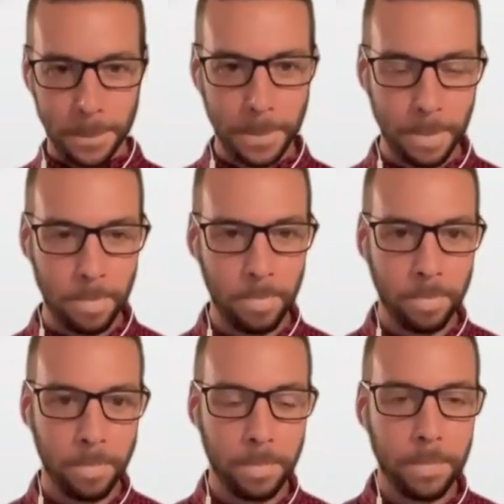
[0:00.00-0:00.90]

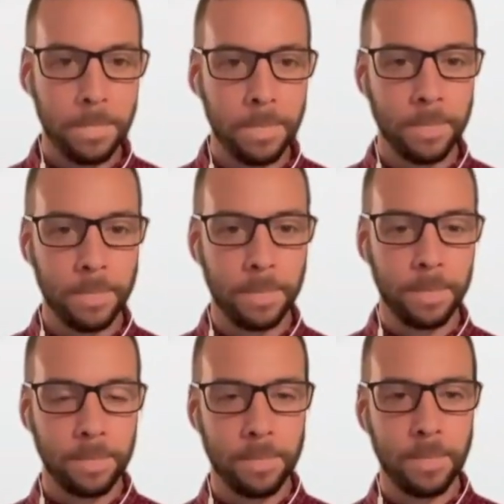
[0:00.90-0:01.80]

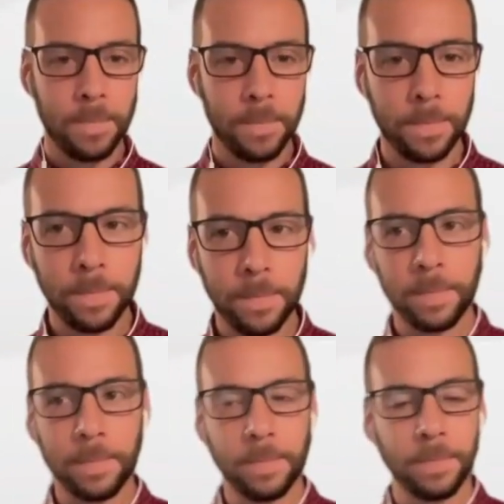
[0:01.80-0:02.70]

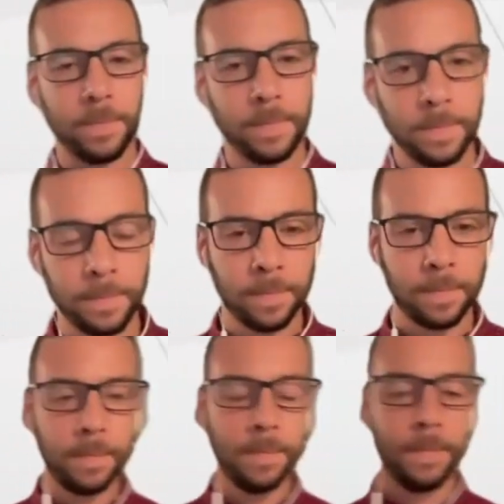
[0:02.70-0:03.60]

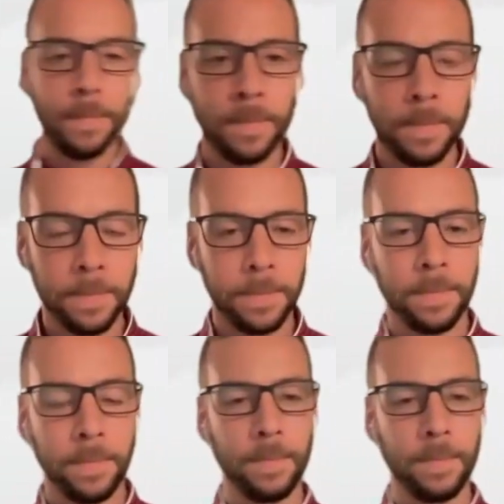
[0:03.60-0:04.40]
No words are spoken by the person on screen.